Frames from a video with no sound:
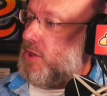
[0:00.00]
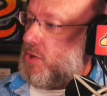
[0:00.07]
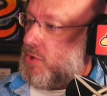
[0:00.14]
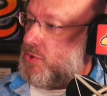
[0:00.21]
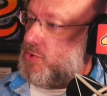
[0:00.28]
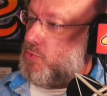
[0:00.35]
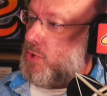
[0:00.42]

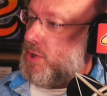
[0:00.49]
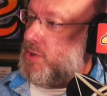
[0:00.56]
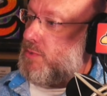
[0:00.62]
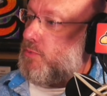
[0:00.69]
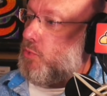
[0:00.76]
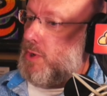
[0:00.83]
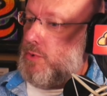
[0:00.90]
use
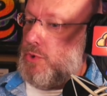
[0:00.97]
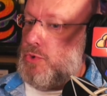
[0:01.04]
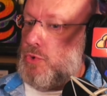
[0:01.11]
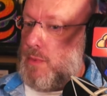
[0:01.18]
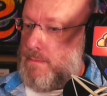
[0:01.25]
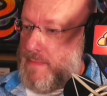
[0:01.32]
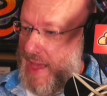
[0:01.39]
would
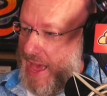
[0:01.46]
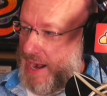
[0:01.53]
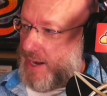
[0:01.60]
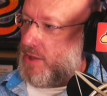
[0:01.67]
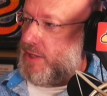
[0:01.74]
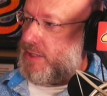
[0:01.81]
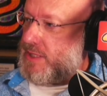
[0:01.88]

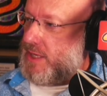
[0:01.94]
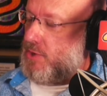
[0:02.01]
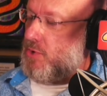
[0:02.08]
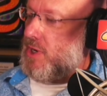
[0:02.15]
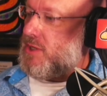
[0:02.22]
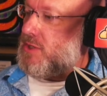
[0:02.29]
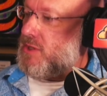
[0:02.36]
dramatically decrease